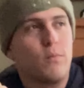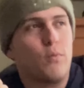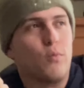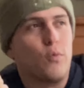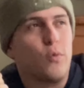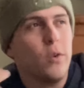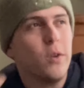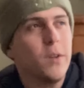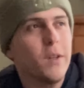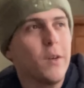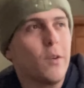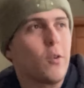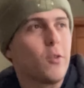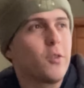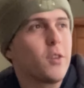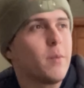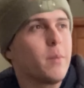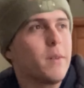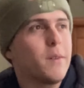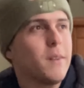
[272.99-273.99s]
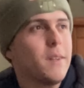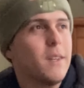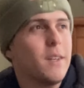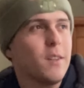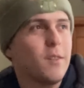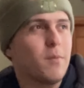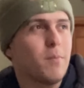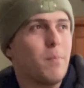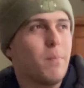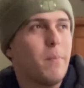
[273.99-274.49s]
really ultimately is
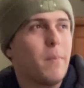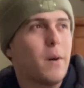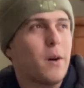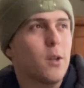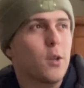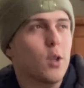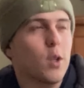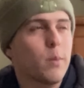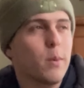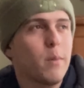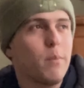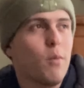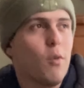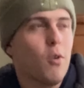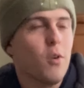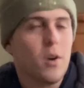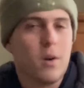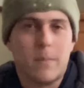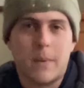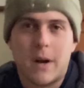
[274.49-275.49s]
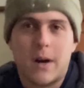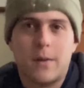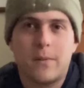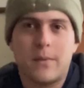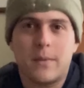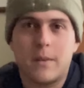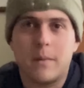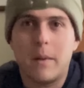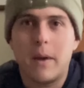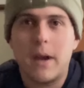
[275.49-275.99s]
a little bit more
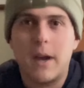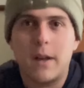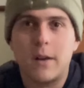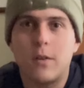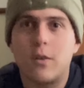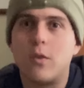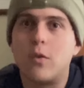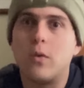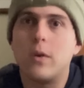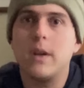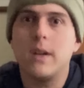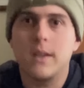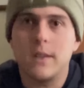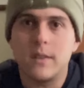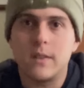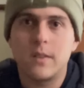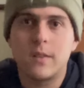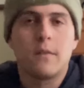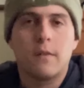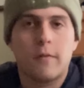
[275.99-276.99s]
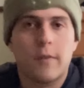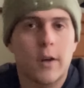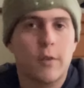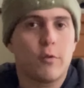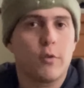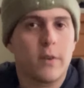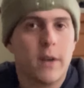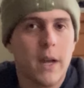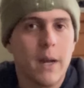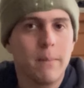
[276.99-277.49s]
about the man who is
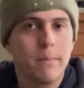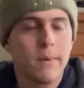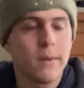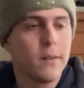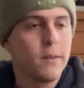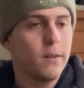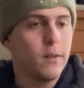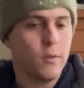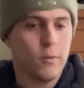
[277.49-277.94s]
Frederick Hampton,